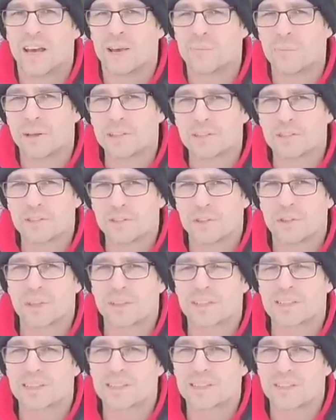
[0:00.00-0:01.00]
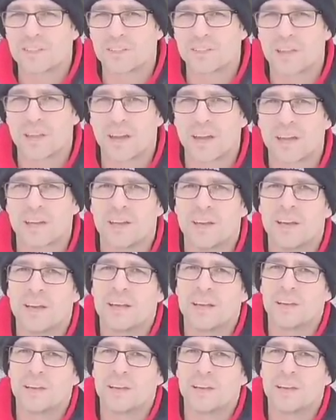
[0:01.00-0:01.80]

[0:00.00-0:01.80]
And make sure you consider that